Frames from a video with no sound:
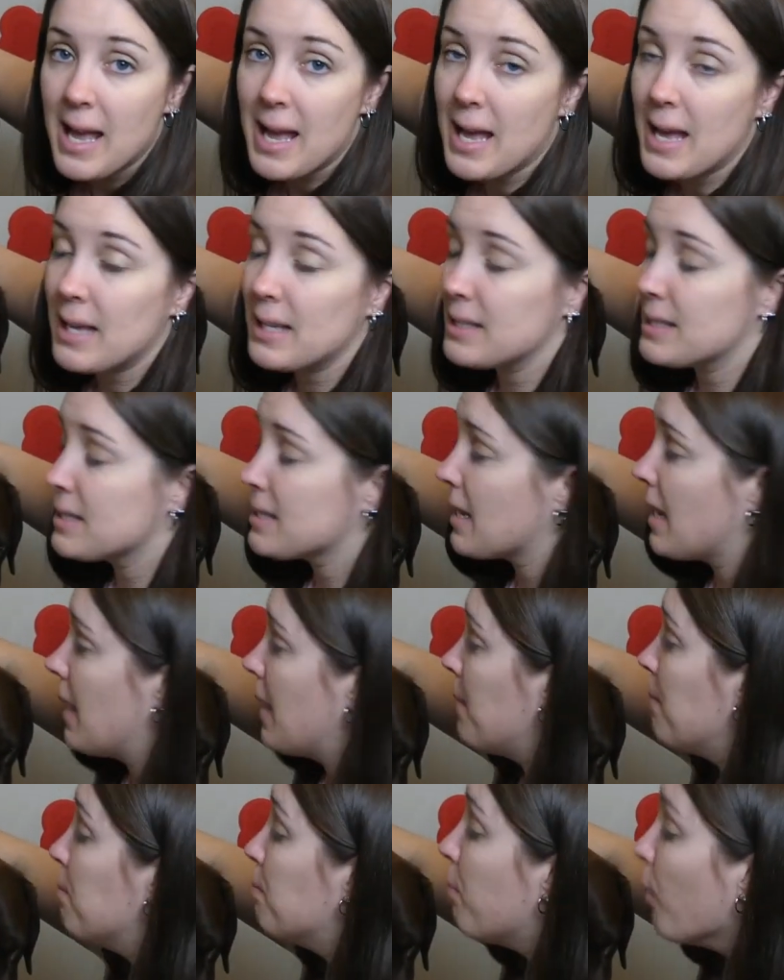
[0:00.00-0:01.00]

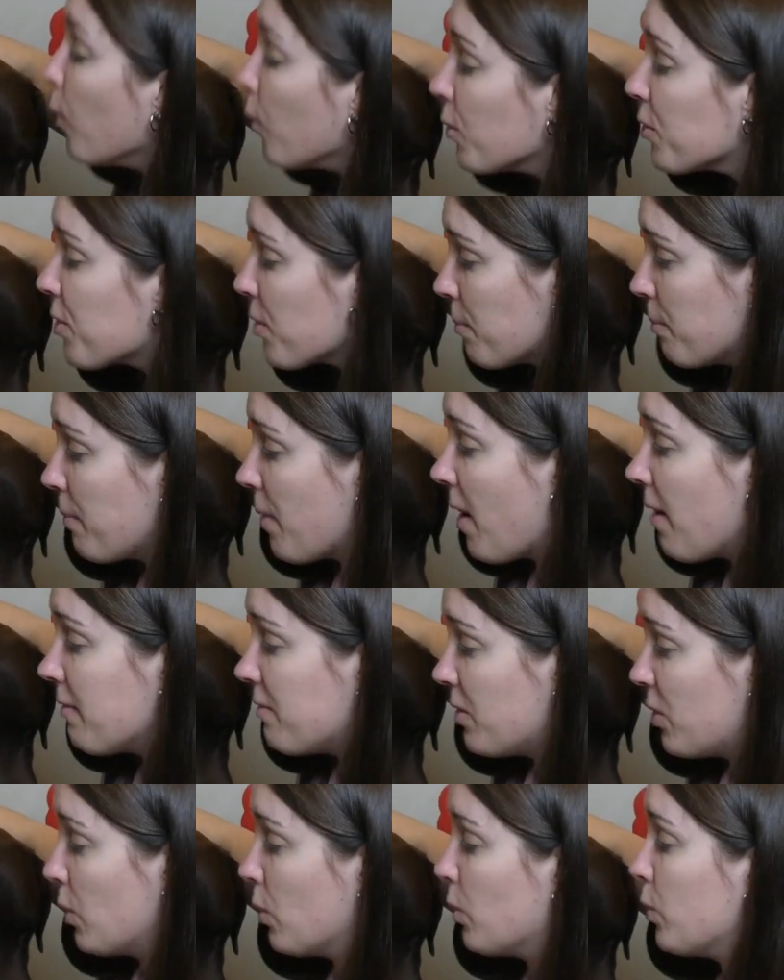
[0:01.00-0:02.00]
and both
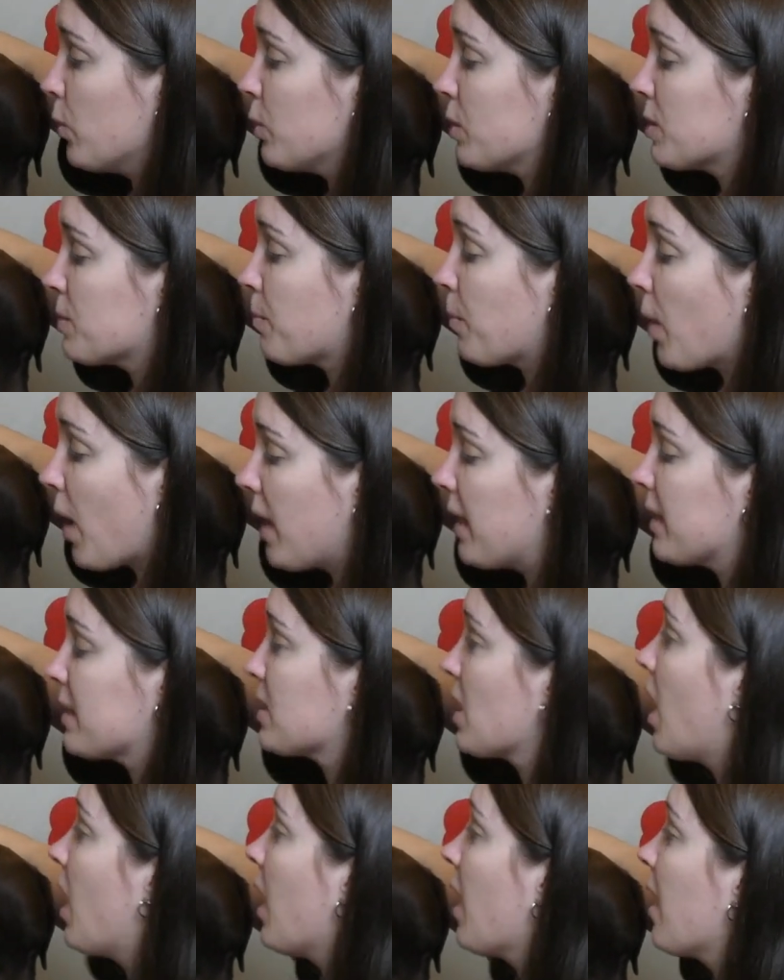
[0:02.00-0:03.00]
of those products
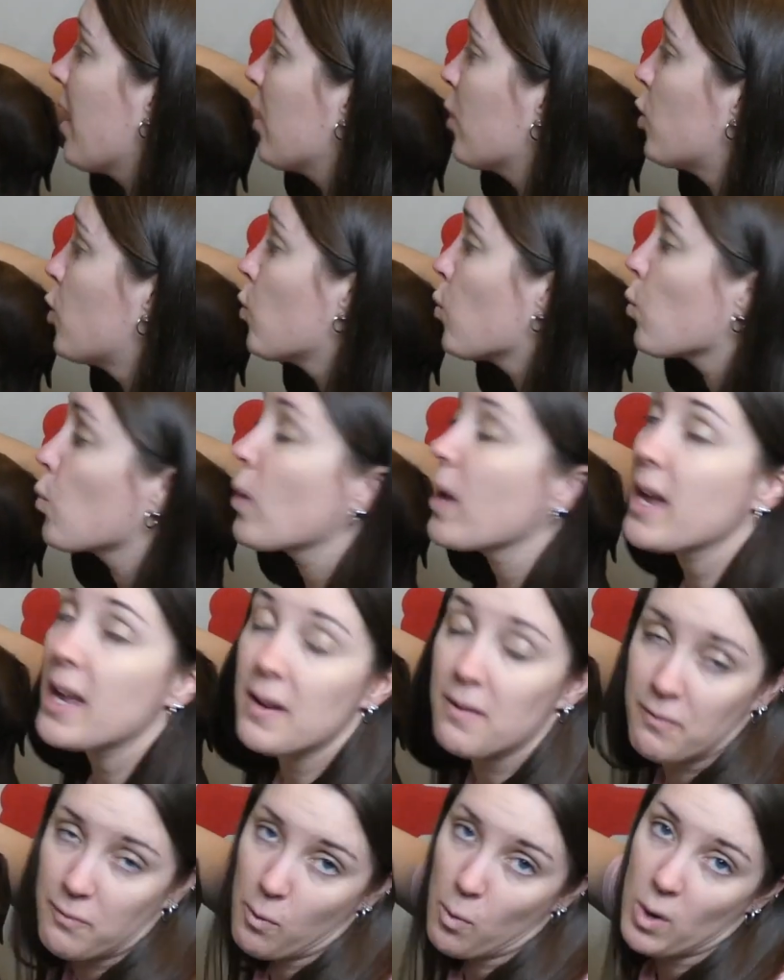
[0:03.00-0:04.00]
are
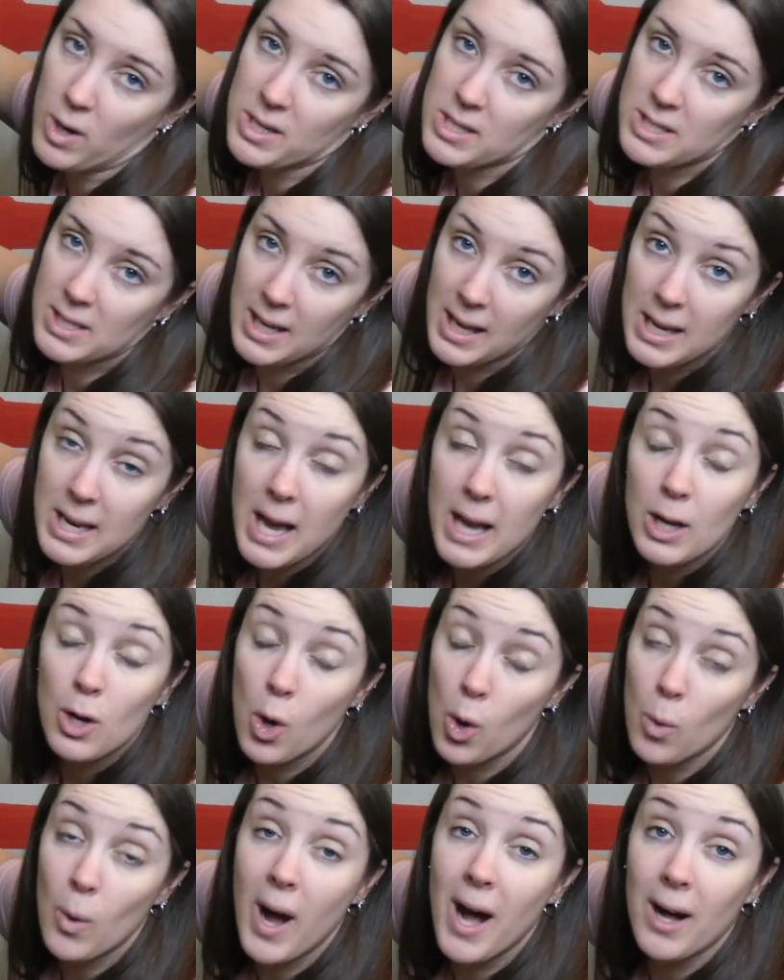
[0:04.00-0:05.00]
great for skin and
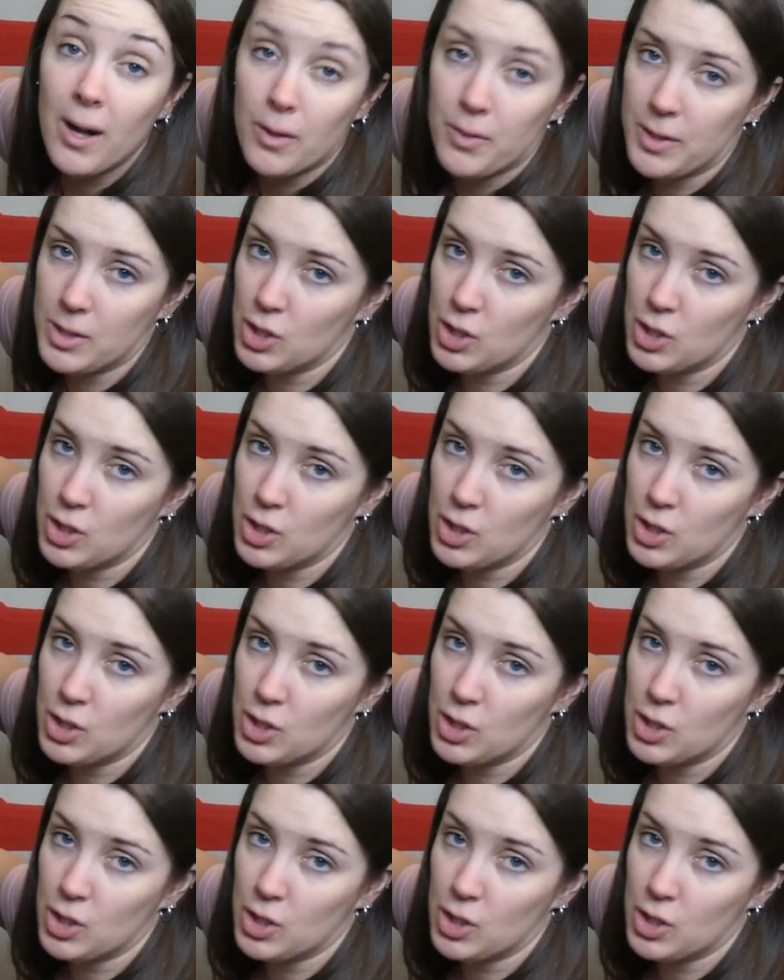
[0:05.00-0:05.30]
coat health.